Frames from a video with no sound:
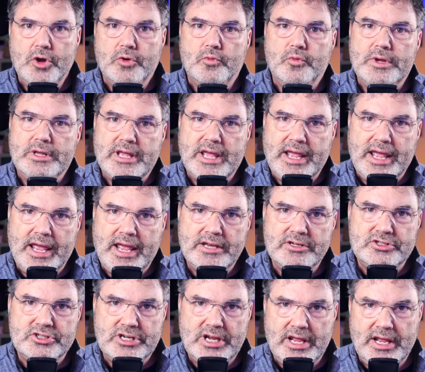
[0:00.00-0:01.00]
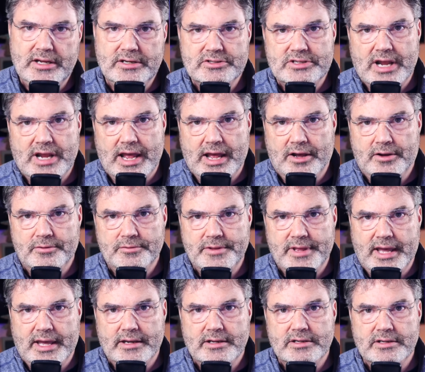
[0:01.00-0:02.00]
We can change how
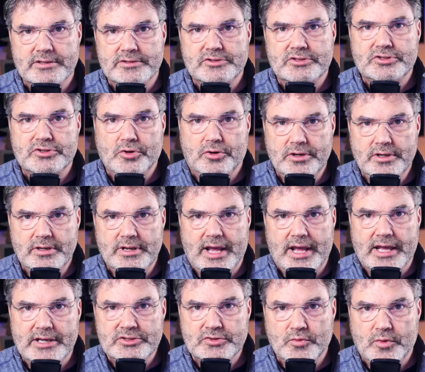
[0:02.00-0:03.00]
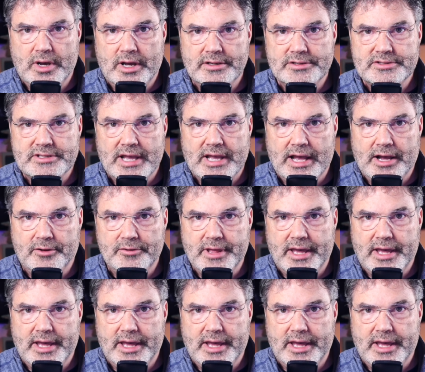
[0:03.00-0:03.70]
that is sorted as well as how